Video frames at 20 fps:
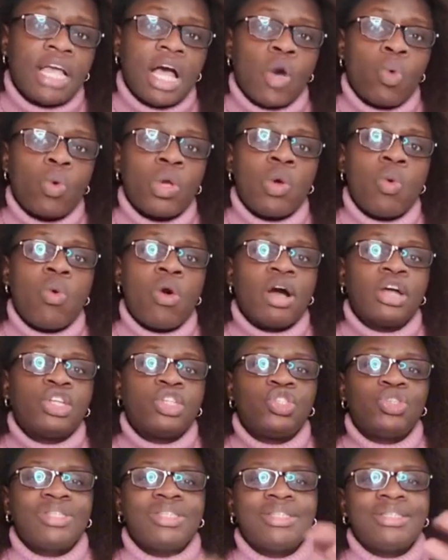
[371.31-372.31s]
that we
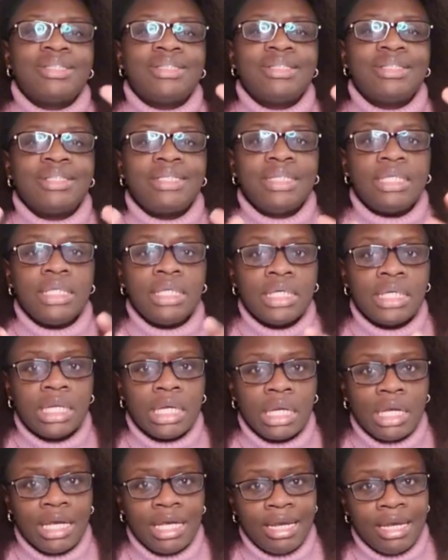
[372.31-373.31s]
want to
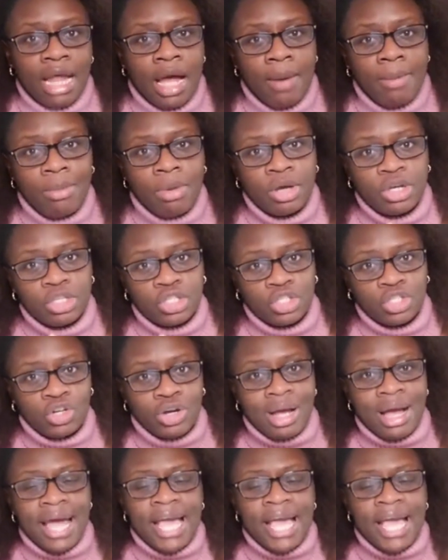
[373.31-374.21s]
seal in that moisture.